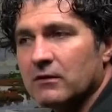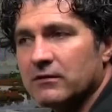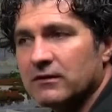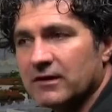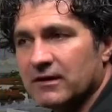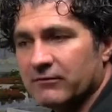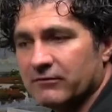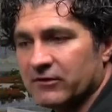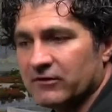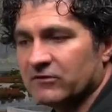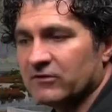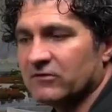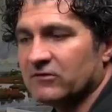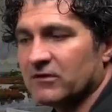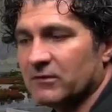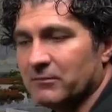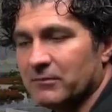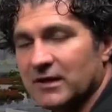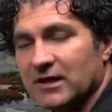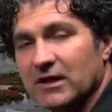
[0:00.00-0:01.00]
think of this as
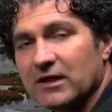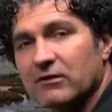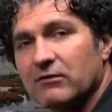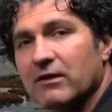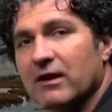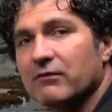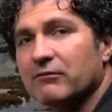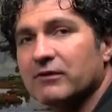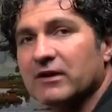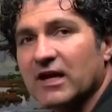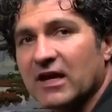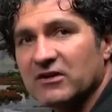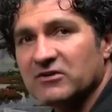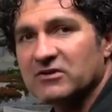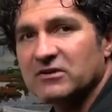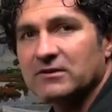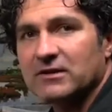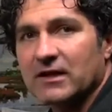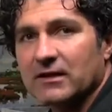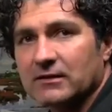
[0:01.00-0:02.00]
an immediate
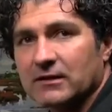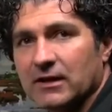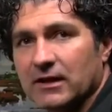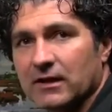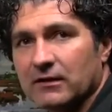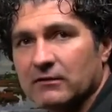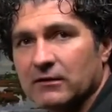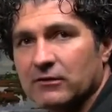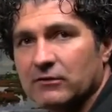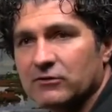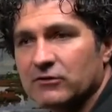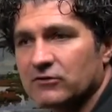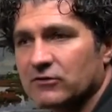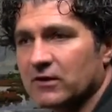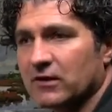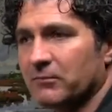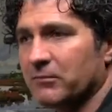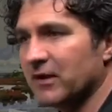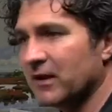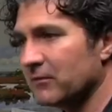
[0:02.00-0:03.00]
gratification technique that you're just
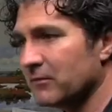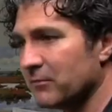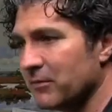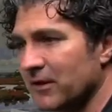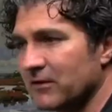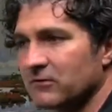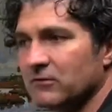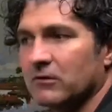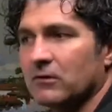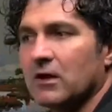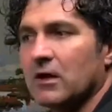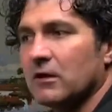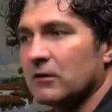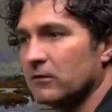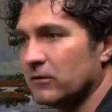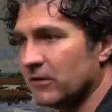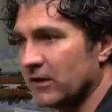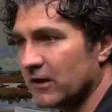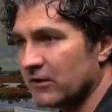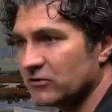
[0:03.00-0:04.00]
going to pick up the pencil,
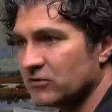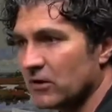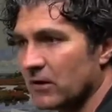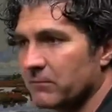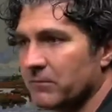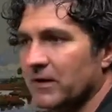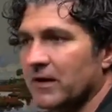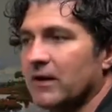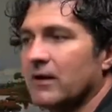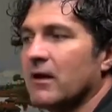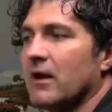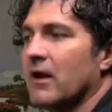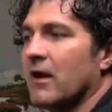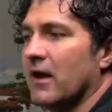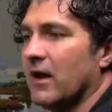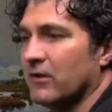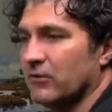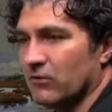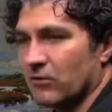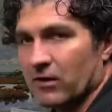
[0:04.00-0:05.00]
learn how to sharpen it,
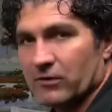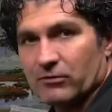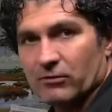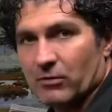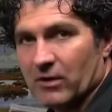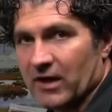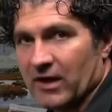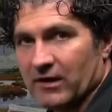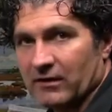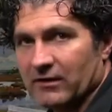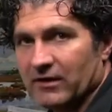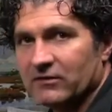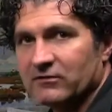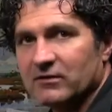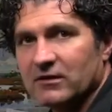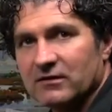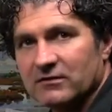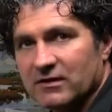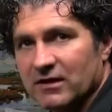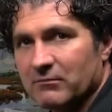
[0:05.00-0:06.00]
and you're on your way. It's
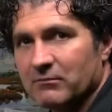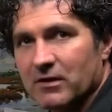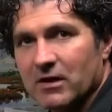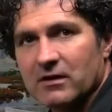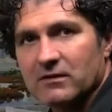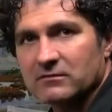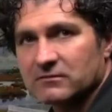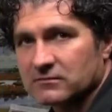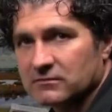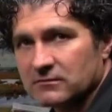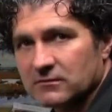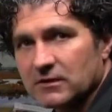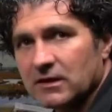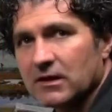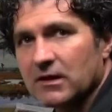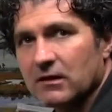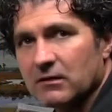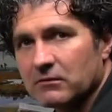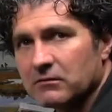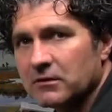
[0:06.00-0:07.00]
going to take months,
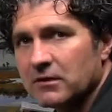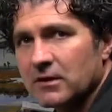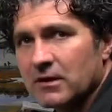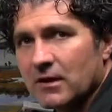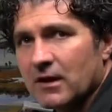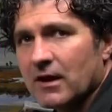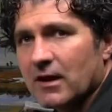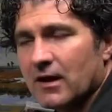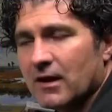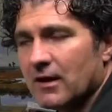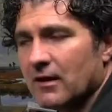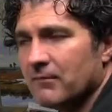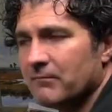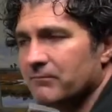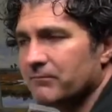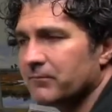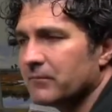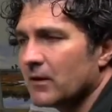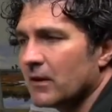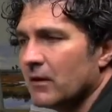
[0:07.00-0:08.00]
you know.
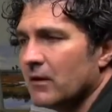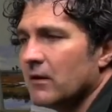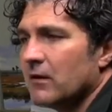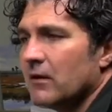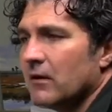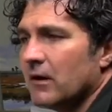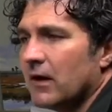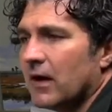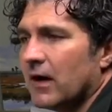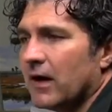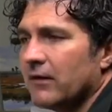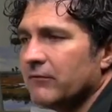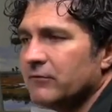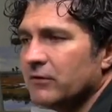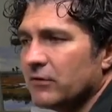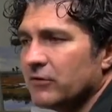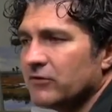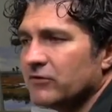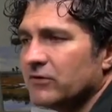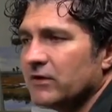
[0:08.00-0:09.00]
I've
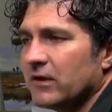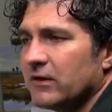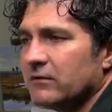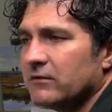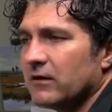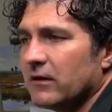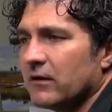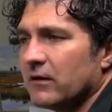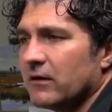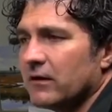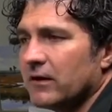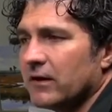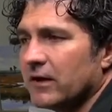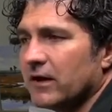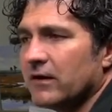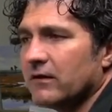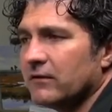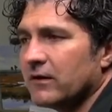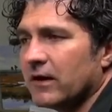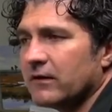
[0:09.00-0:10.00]
noticed that, and
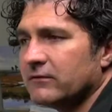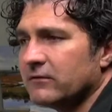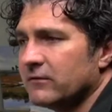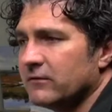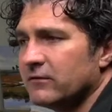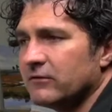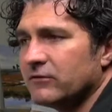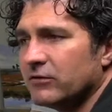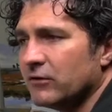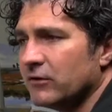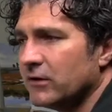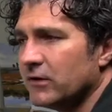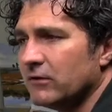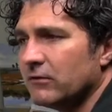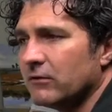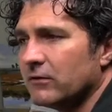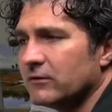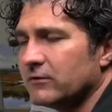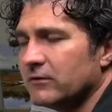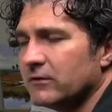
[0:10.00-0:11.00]
again, not to deter
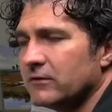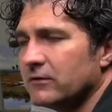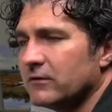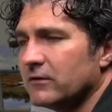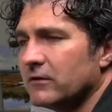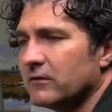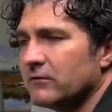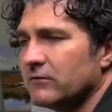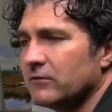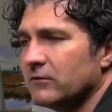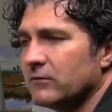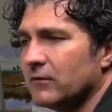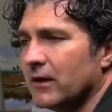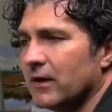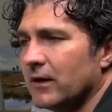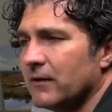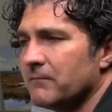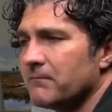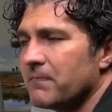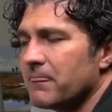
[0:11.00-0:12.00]
you or
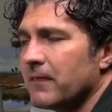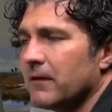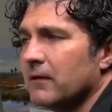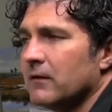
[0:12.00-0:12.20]
to